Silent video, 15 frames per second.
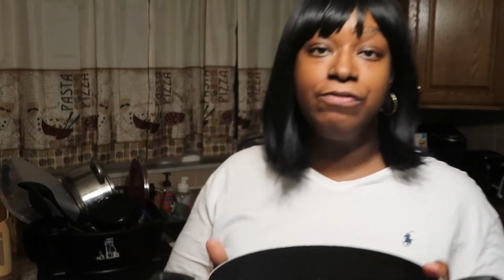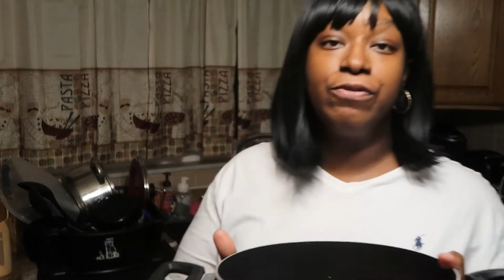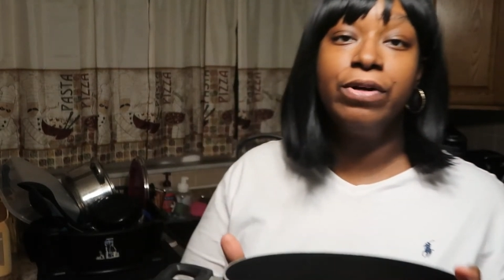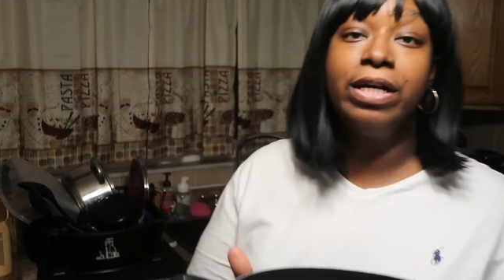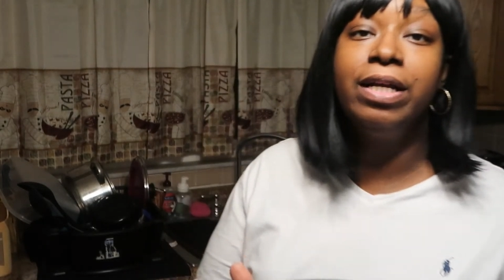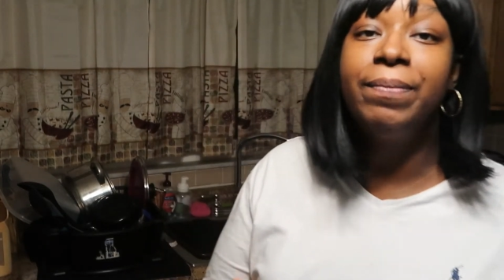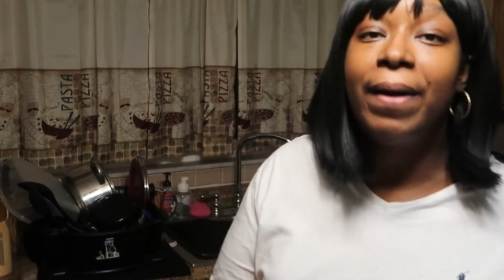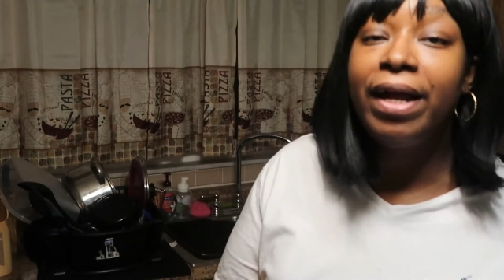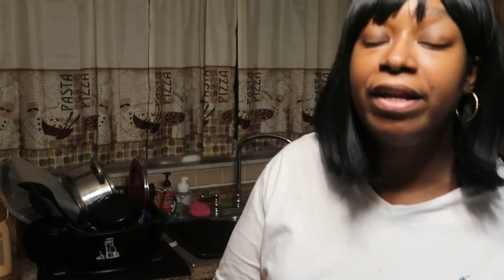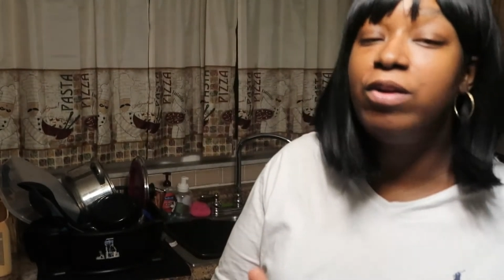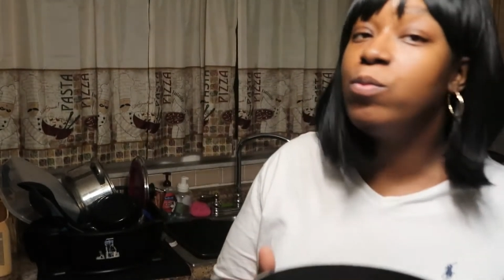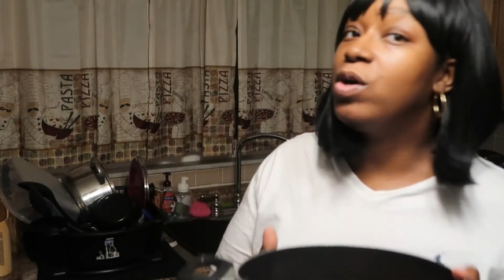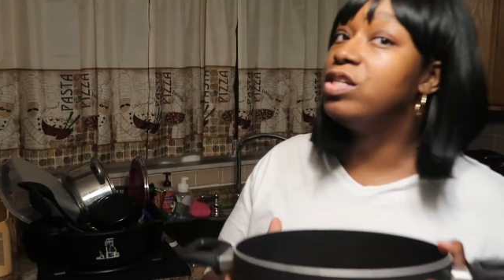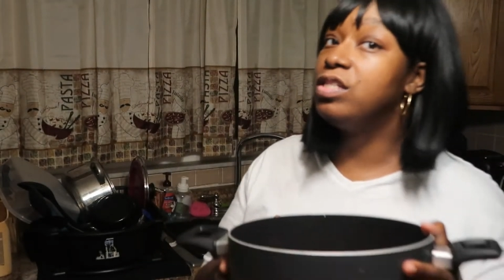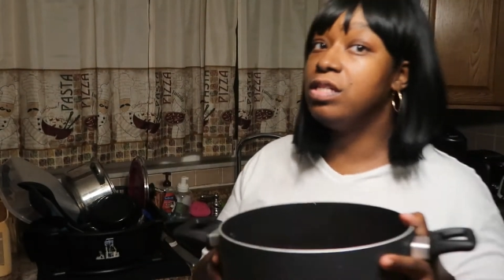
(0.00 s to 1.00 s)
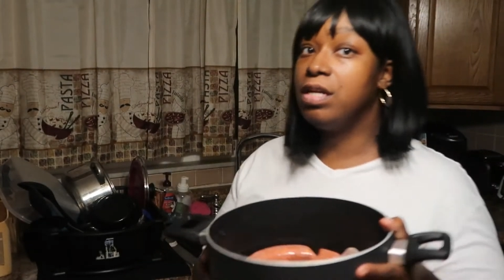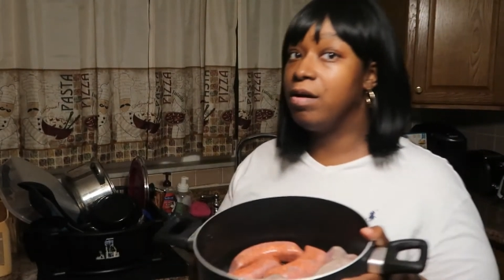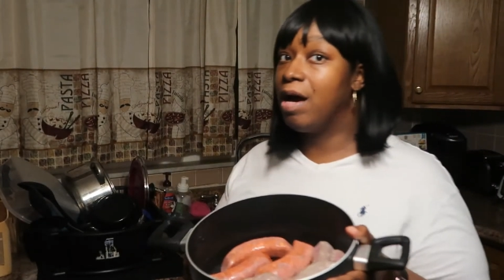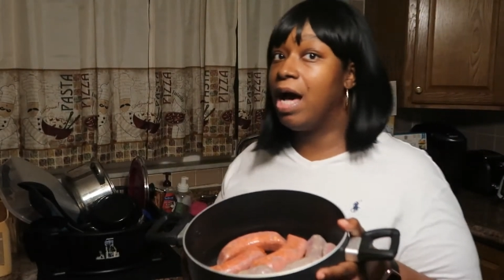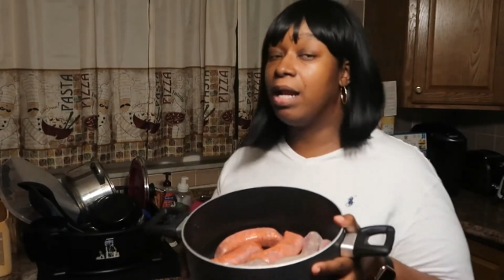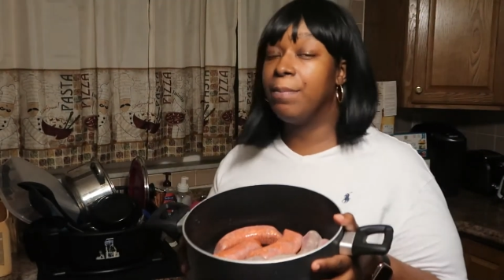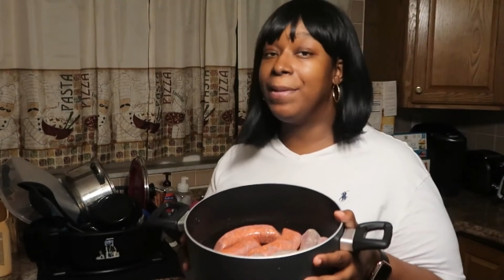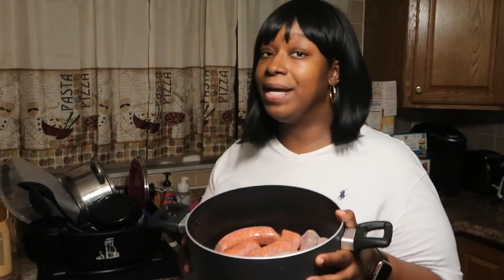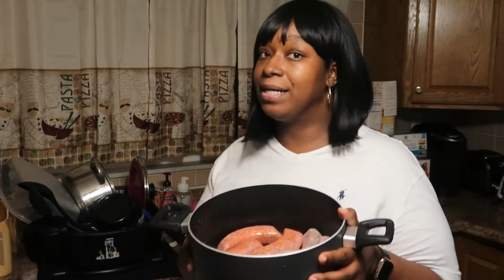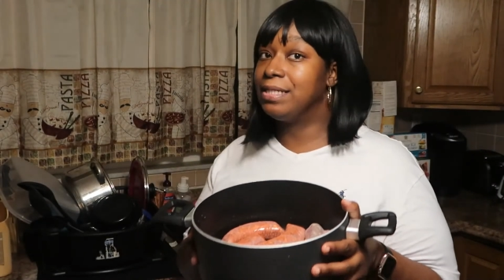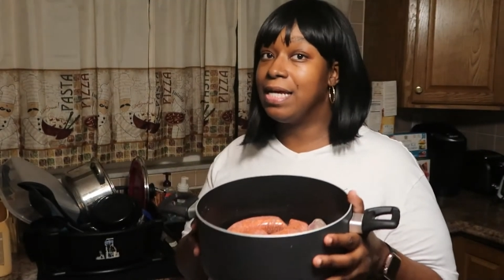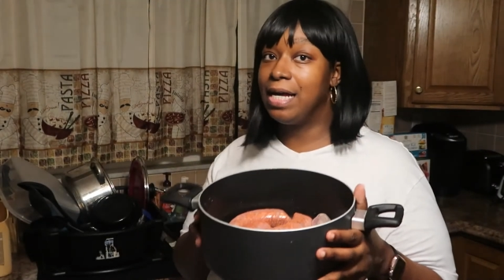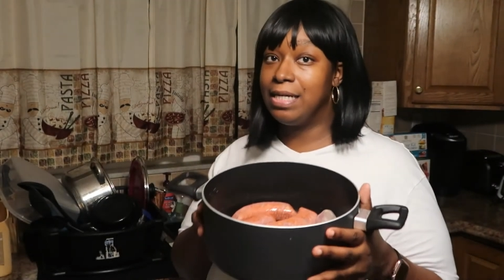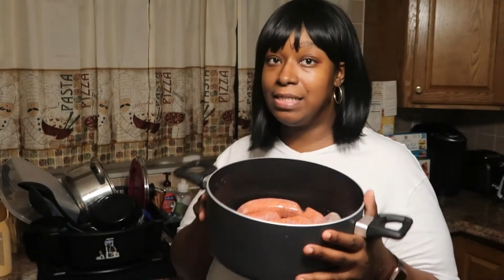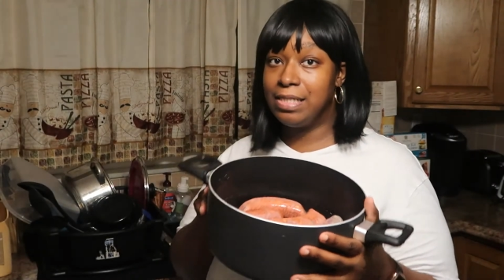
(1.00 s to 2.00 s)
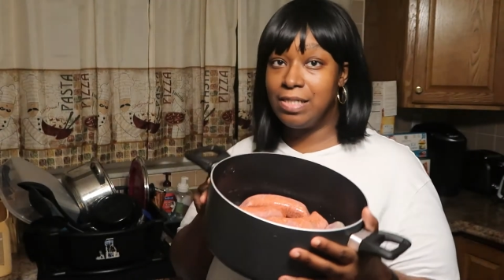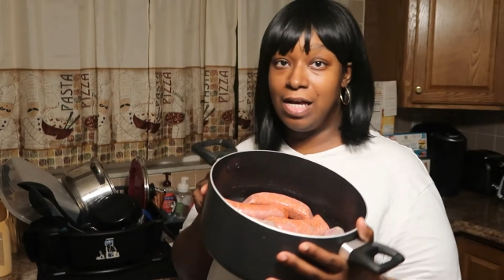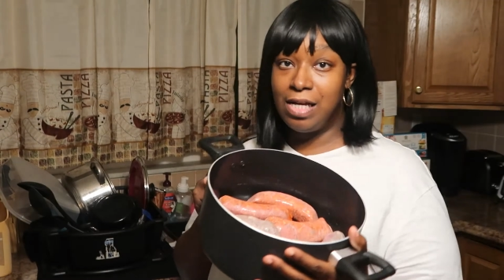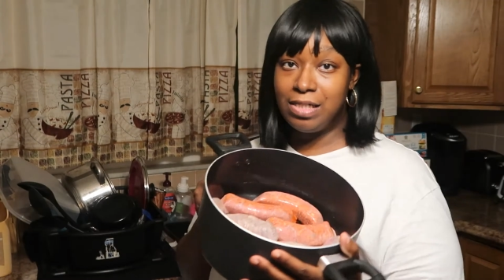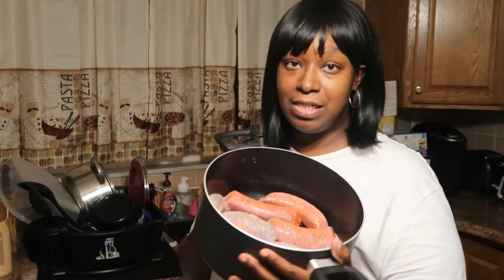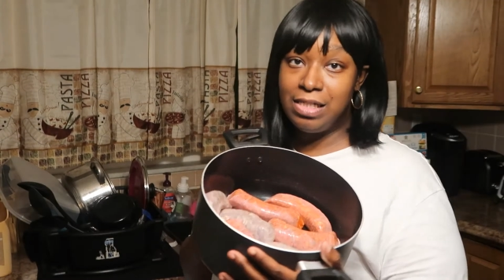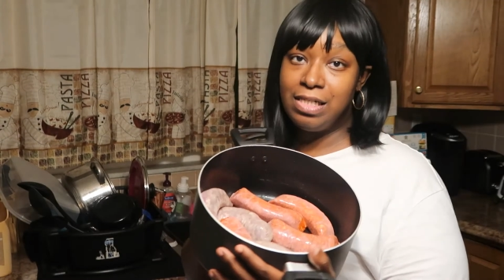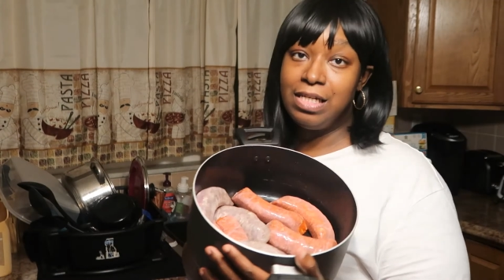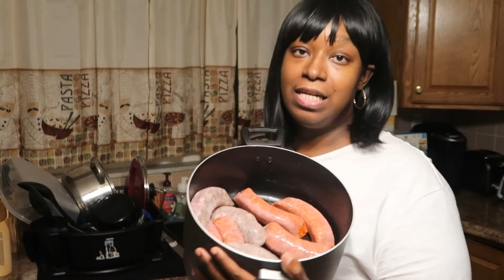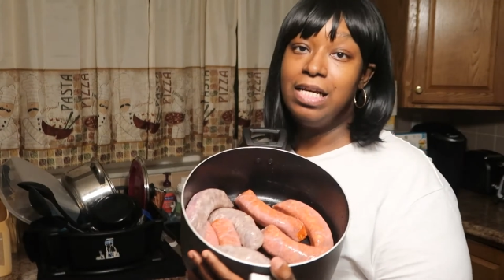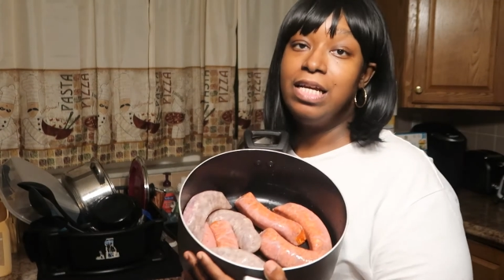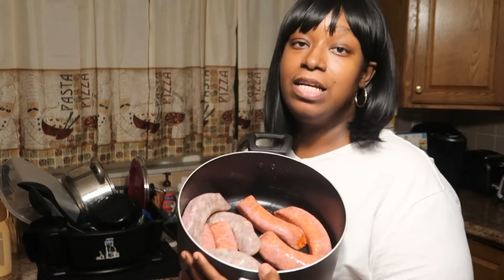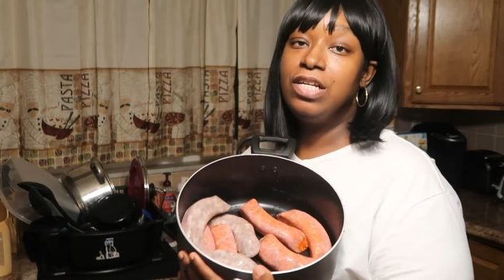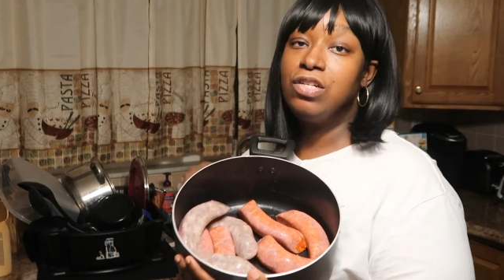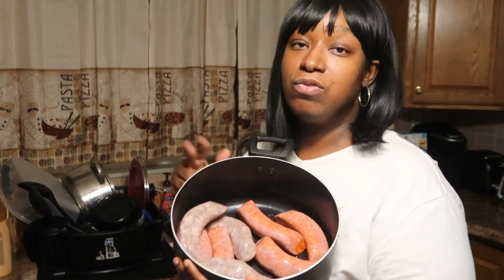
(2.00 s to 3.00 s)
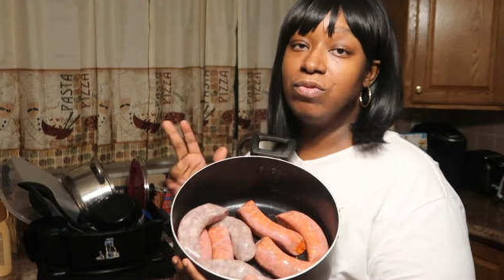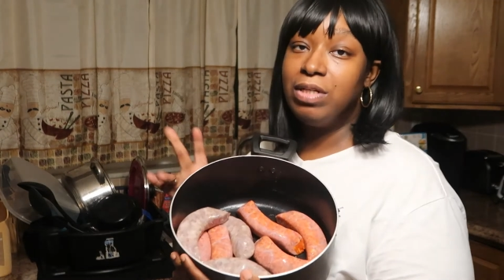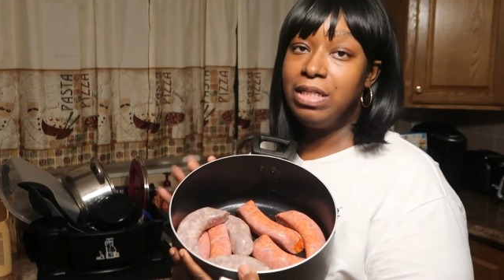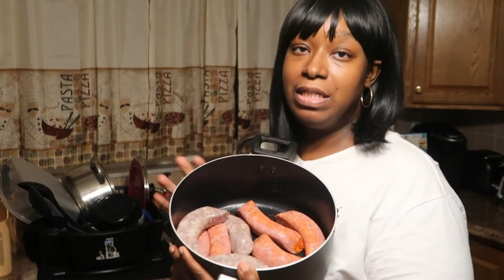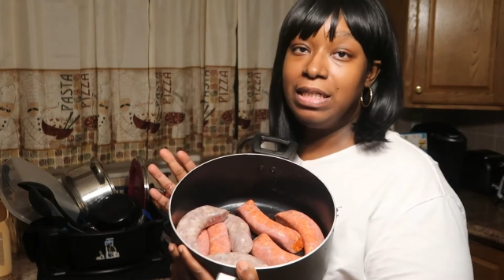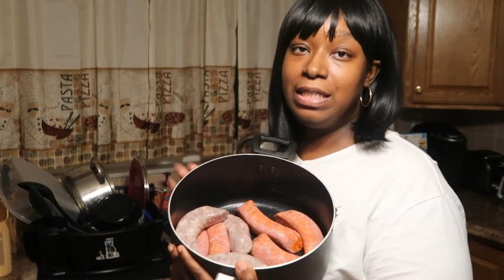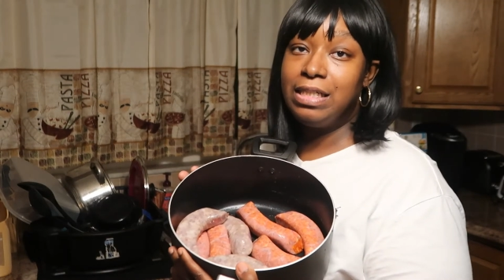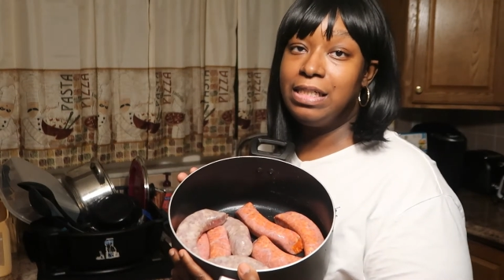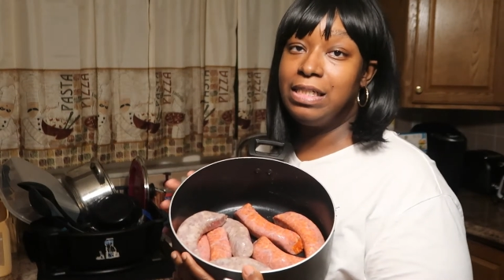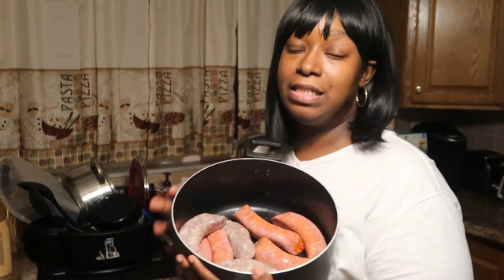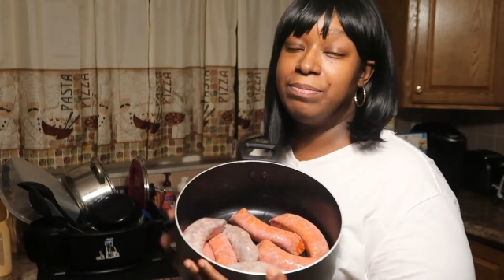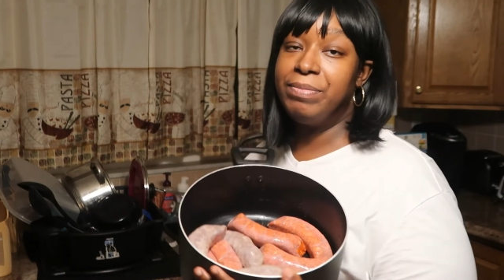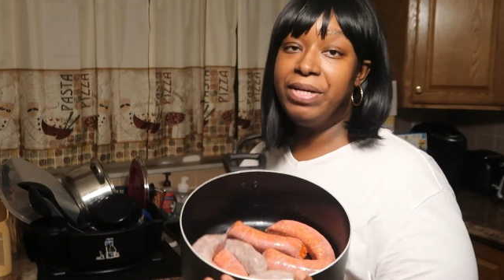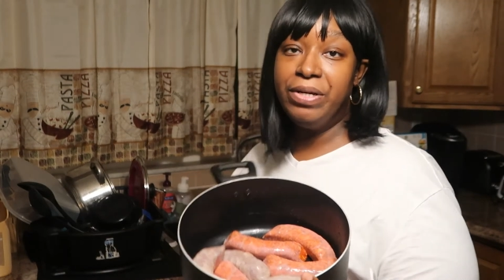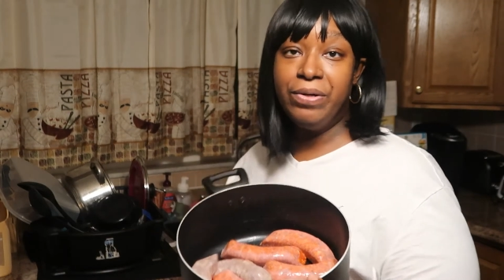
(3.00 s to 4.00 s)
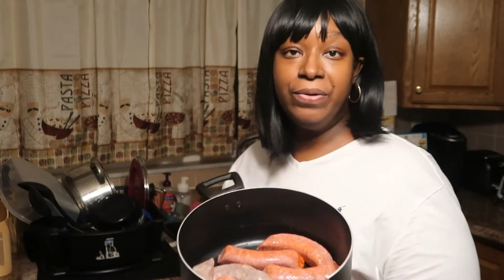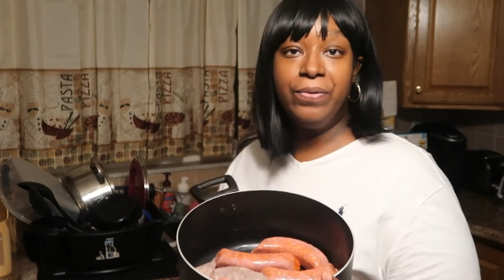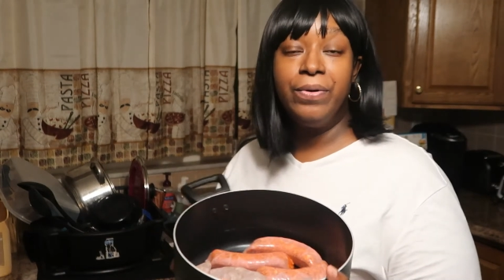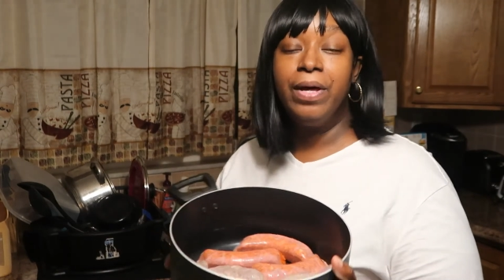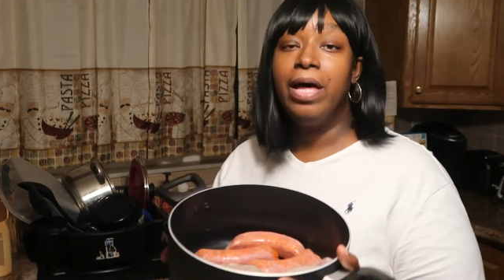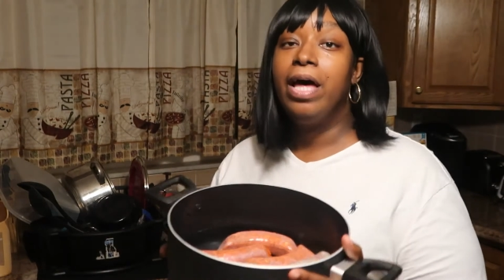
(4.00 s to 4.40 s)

For anybody who wants to know how to make Italian sausage, it's a really delicious meal.